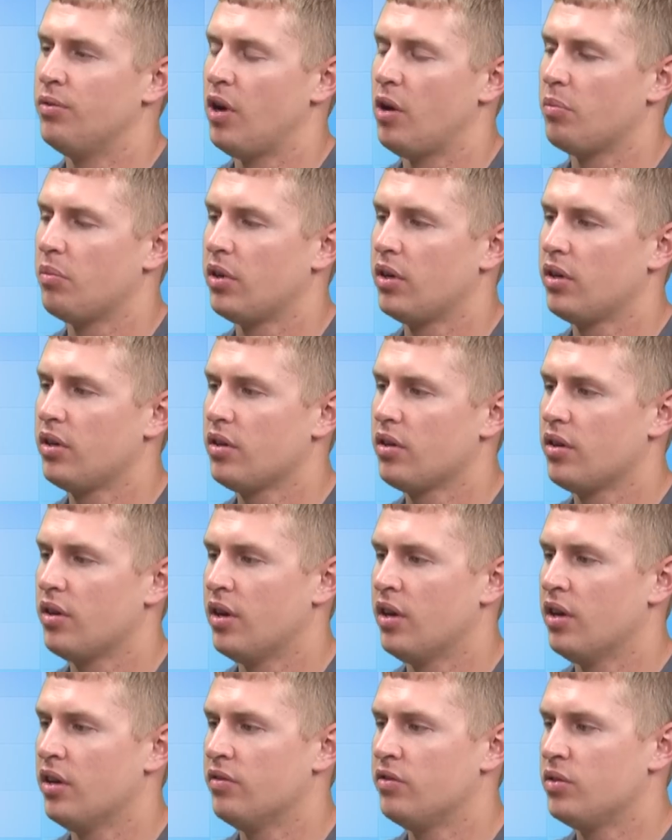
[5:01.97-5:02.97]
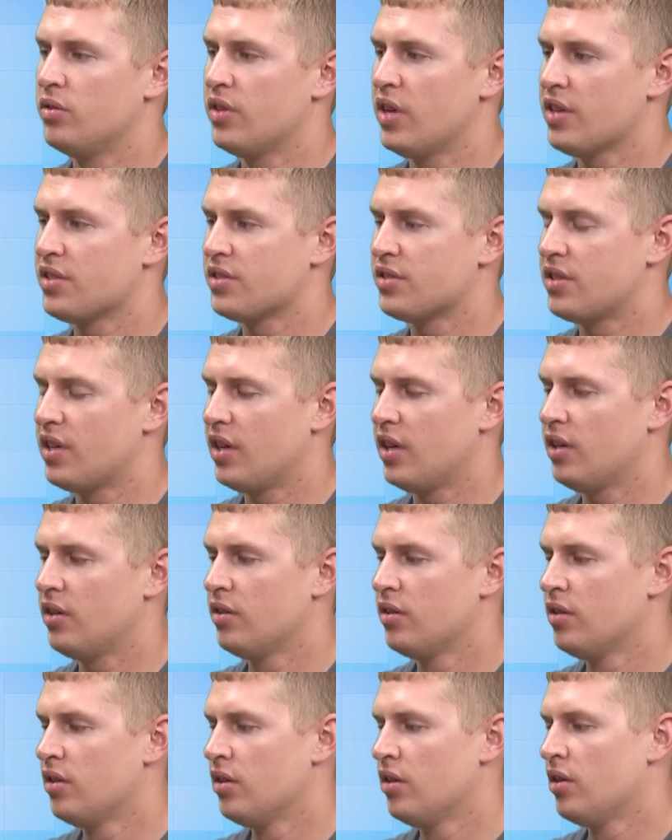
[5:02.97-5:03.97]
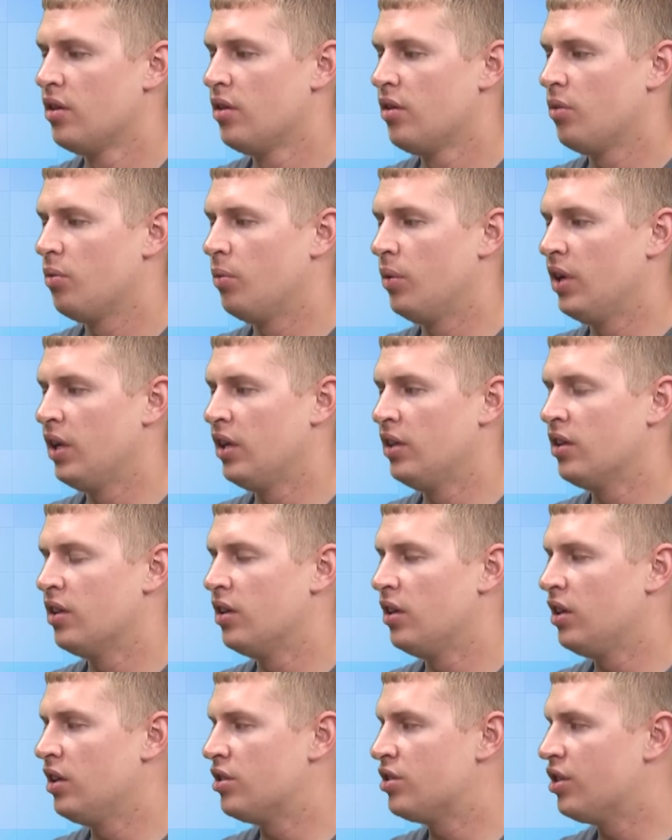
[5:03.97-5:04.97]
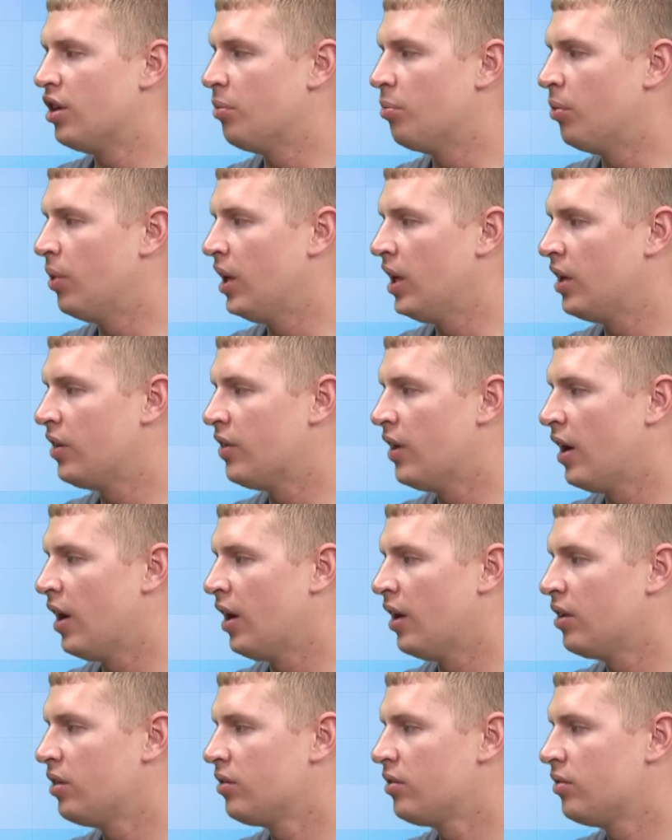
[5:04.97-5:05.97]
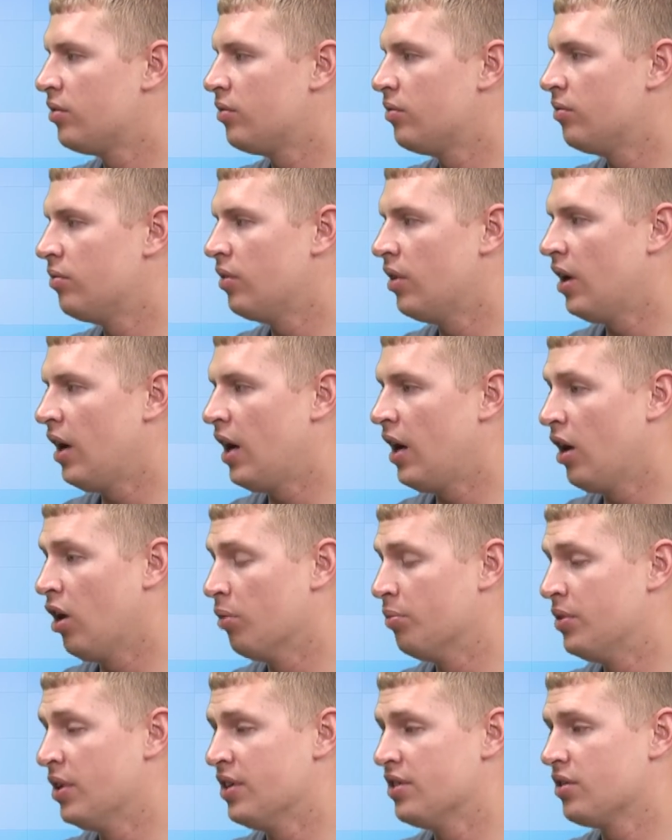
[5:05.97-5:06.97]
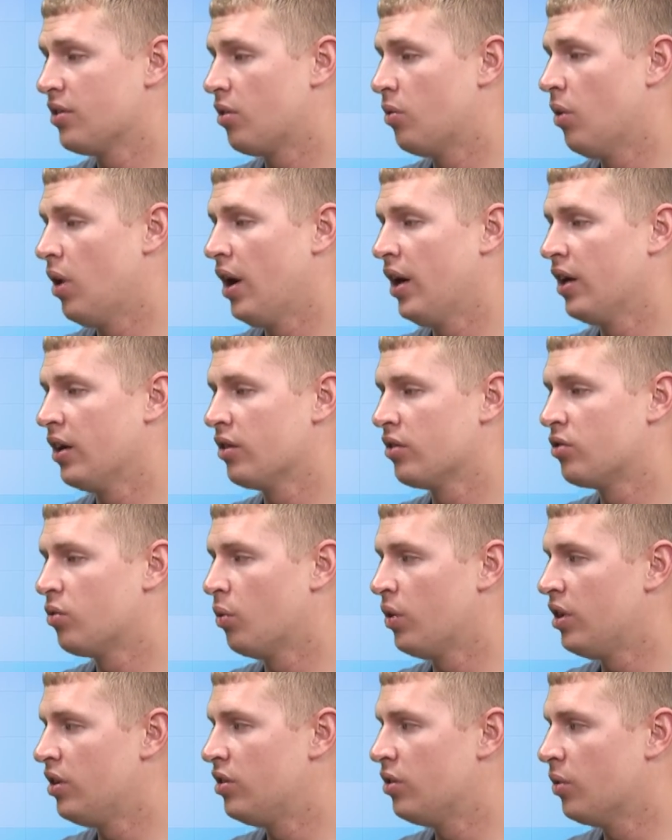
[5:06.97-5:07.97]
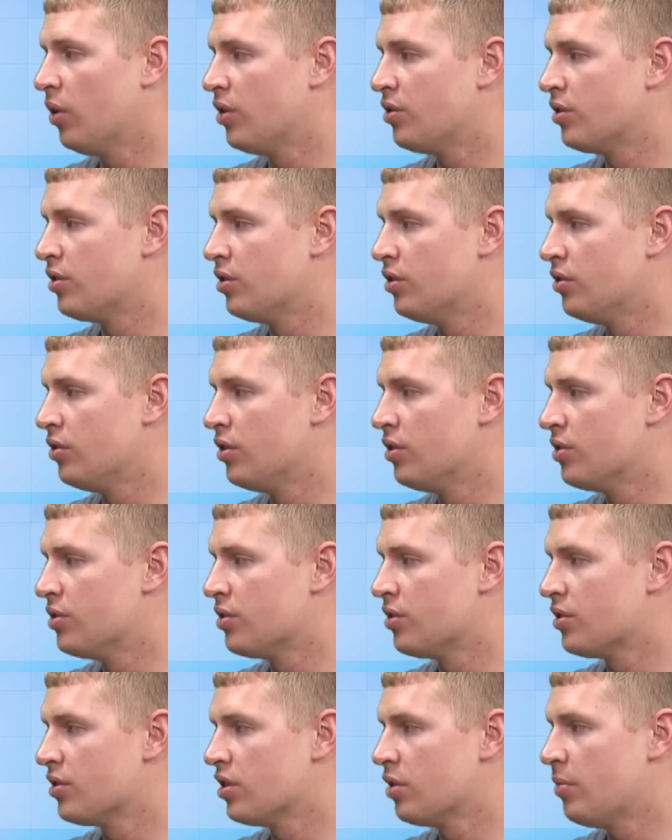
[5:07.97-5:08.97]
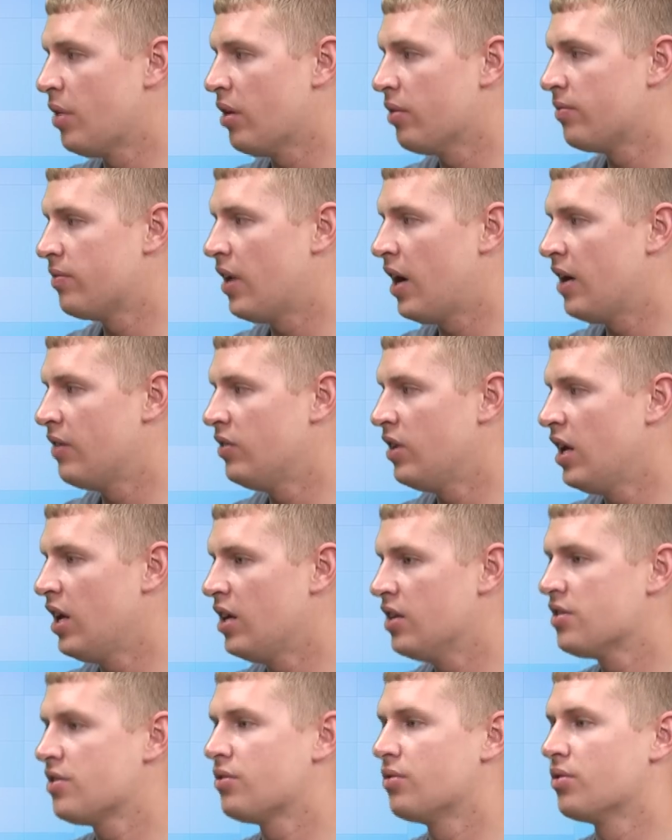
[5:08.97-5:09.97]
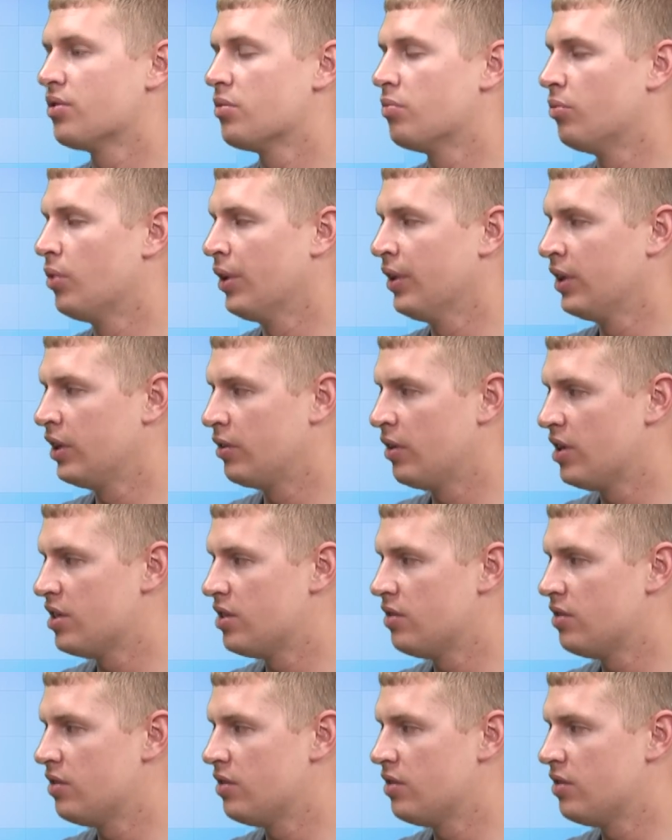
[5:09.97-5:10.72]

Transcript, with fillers: November of 2010. We did an Eat Cheap Week that helped us acquire 2,200 new users in about 5 days through some really